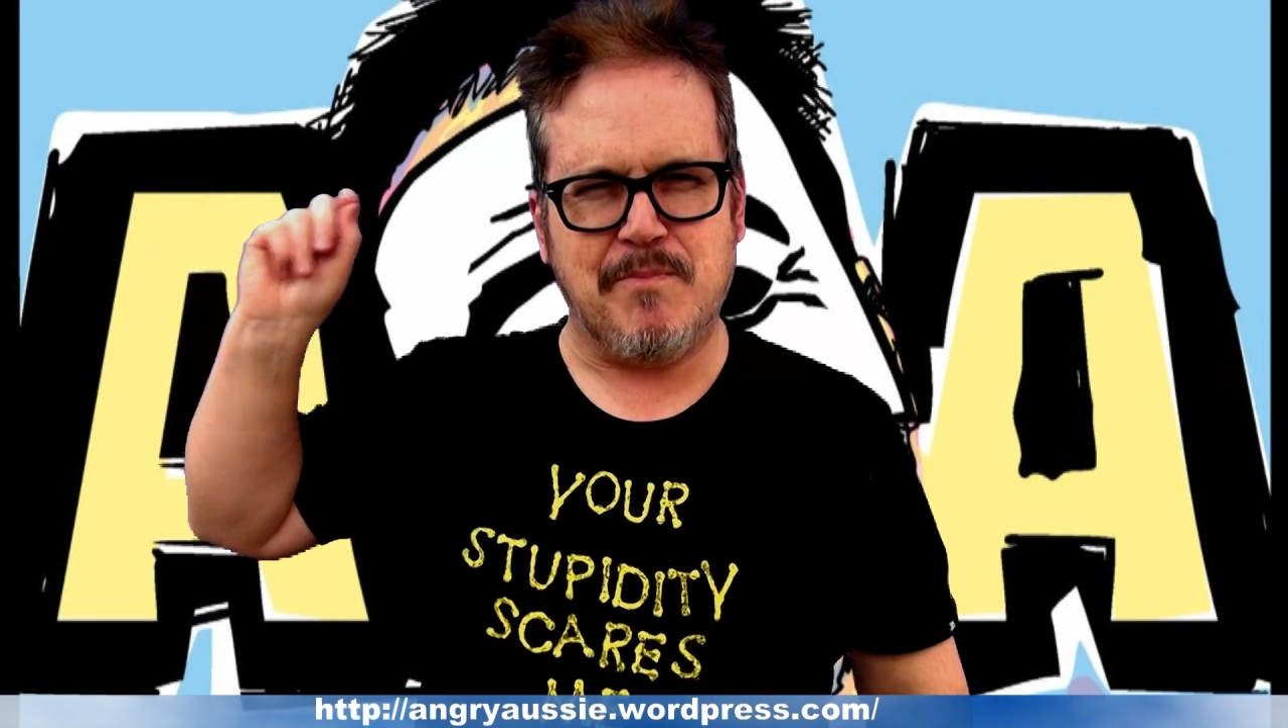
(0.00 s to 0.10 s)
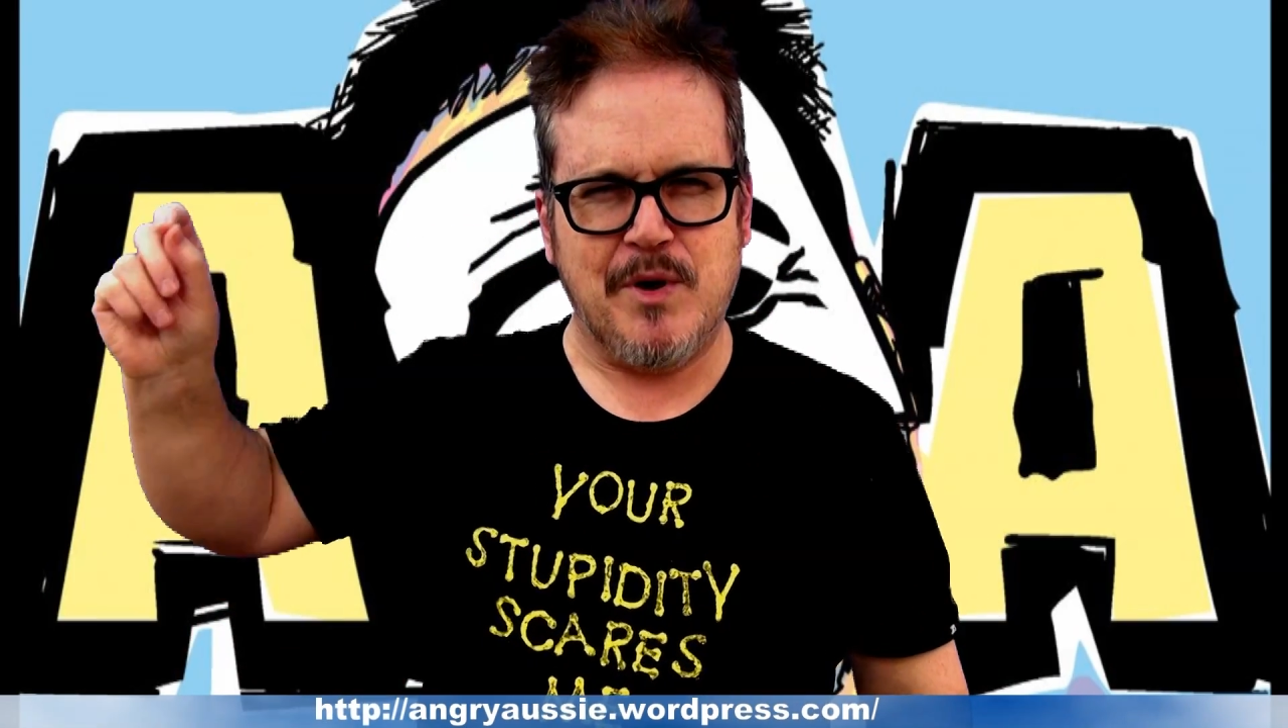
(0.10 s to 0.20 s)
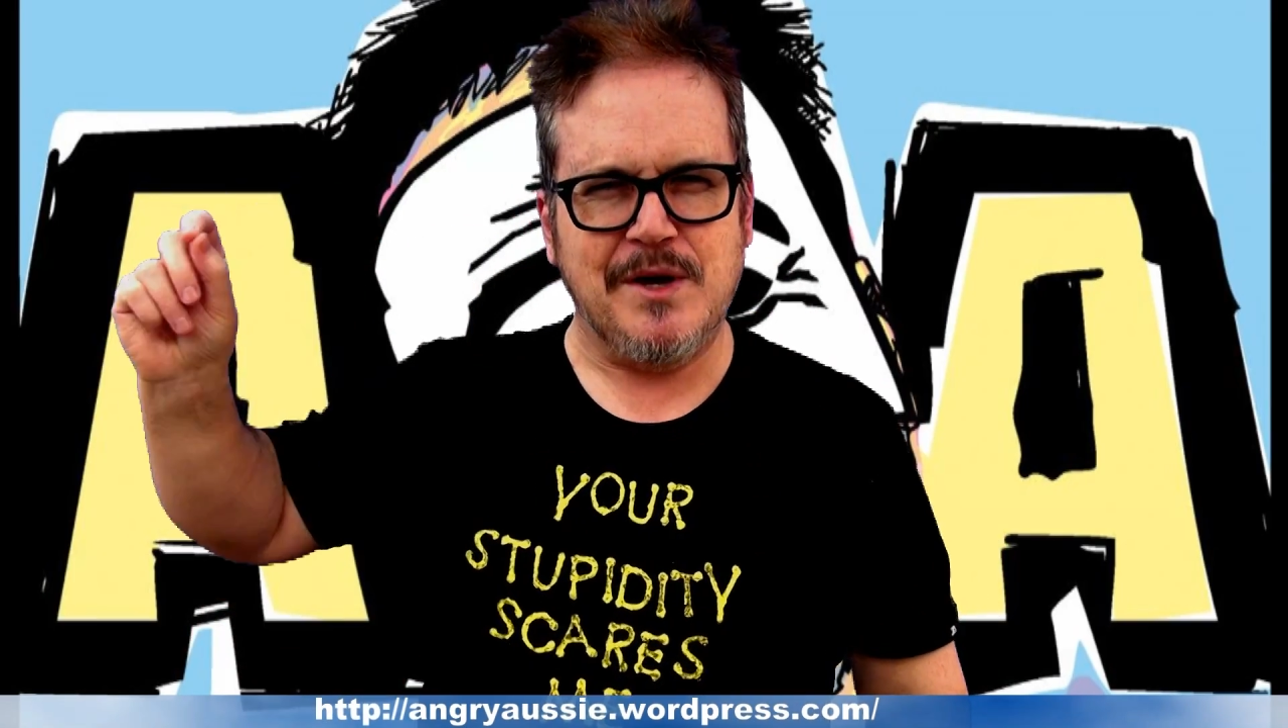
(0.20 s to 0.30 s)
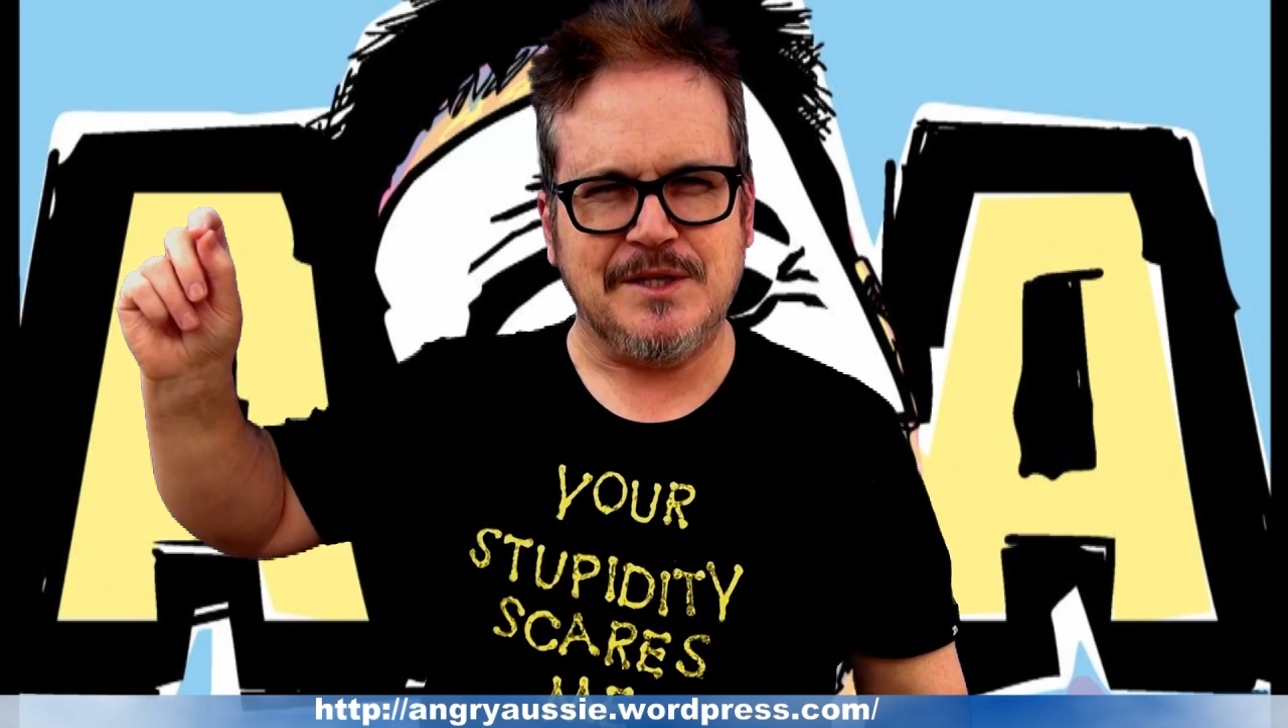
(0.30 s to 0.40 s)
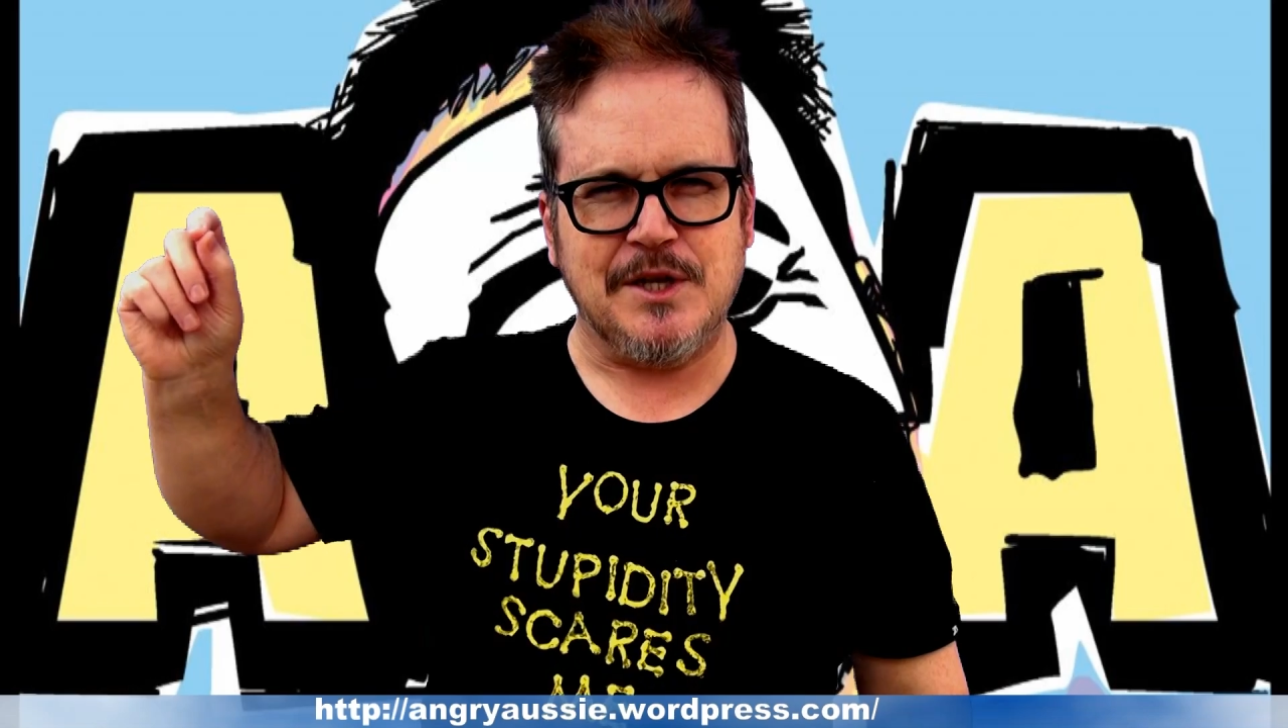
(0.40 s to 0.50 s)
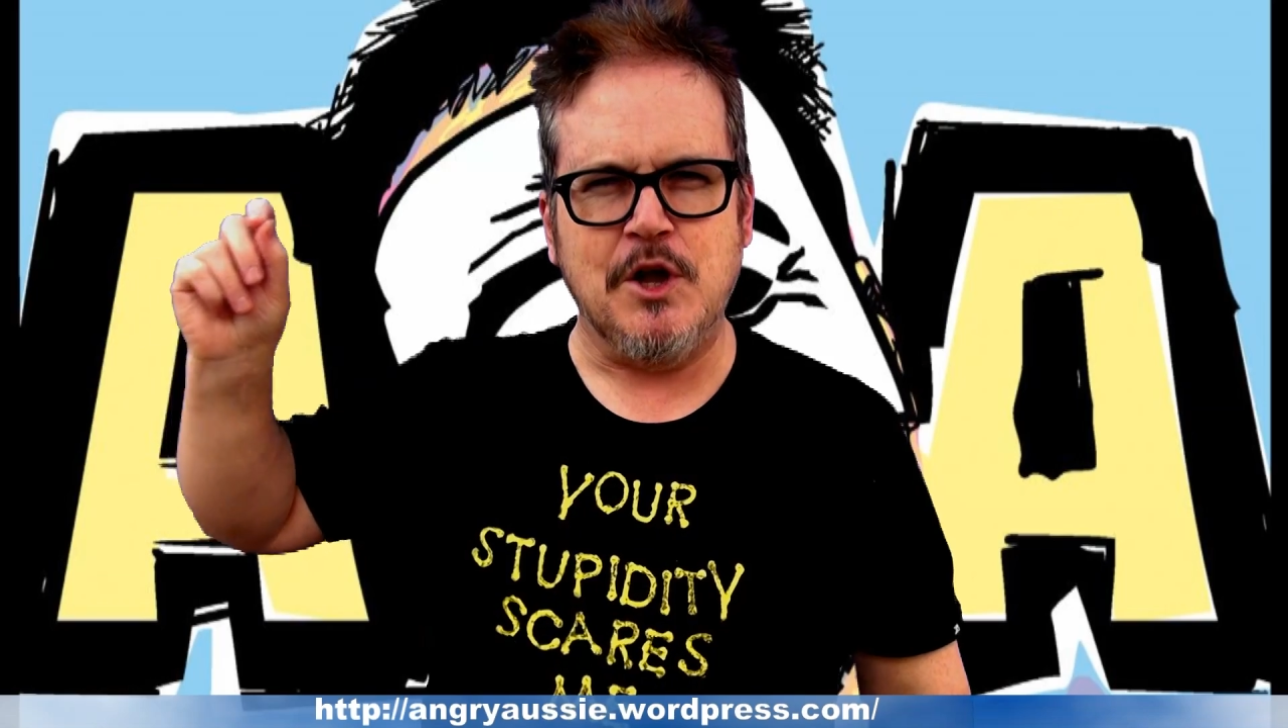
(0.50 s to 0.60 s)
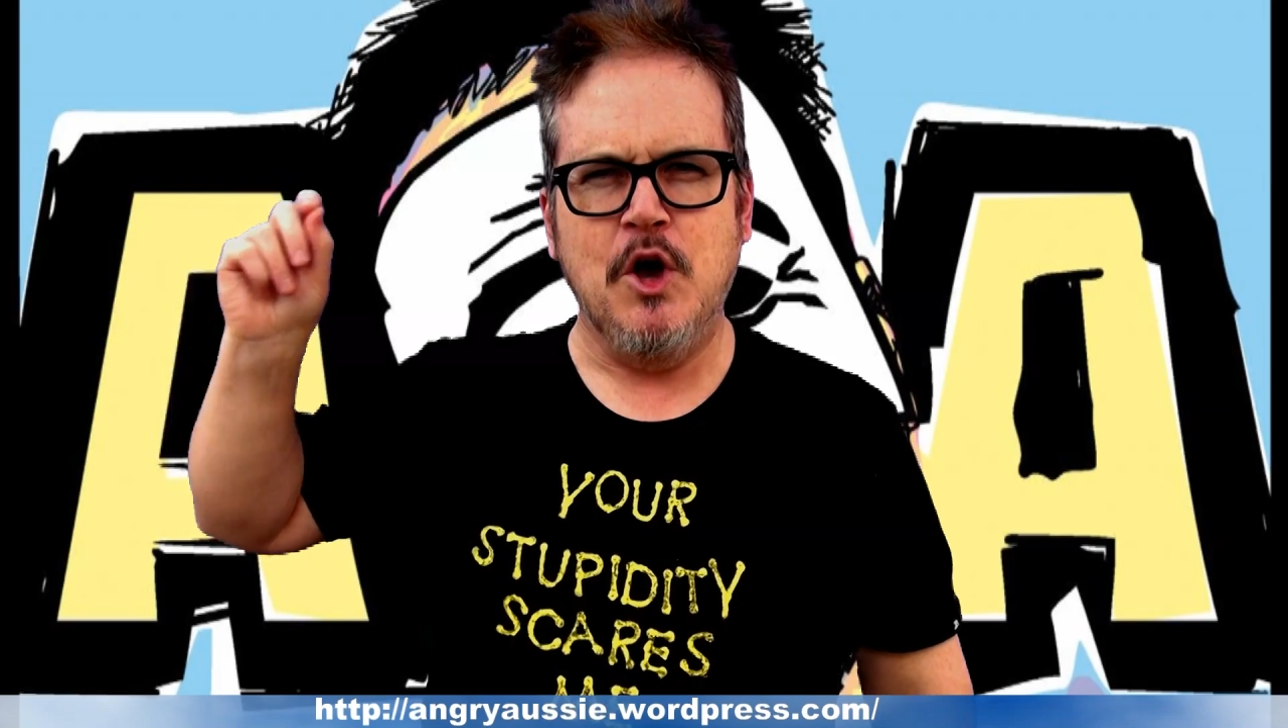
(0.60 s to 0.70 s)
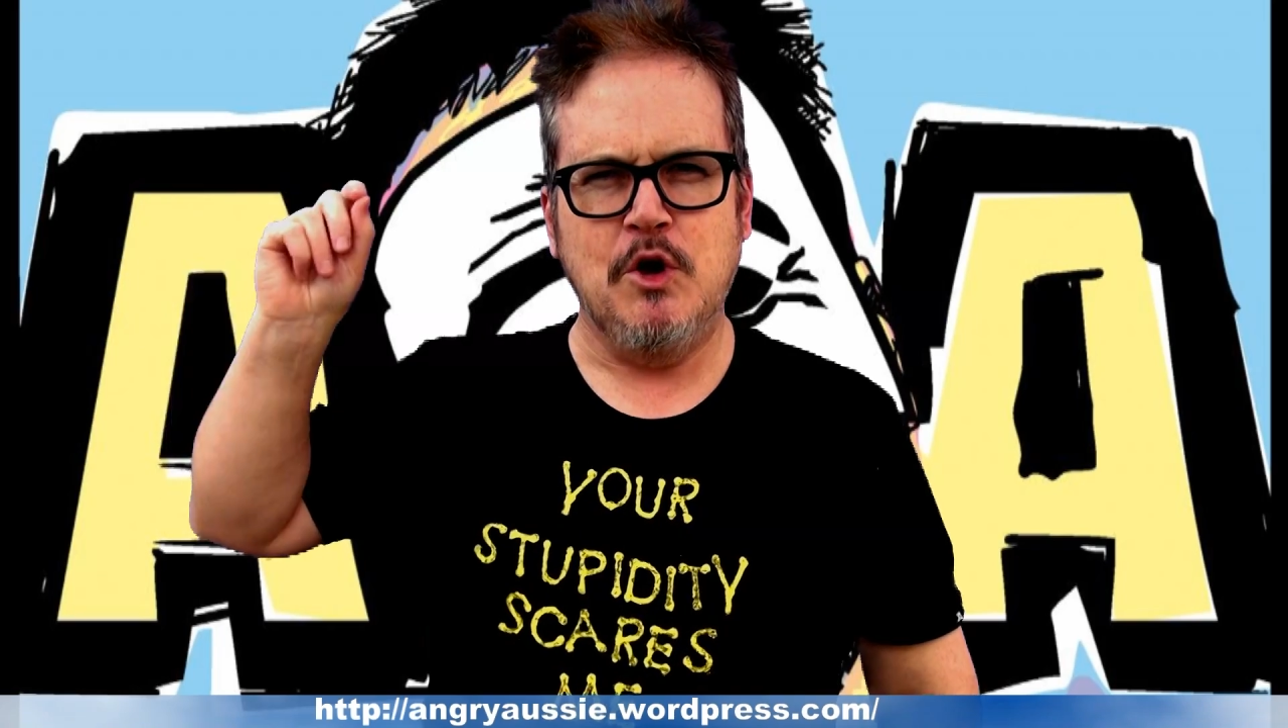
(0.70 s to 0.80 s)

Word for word: person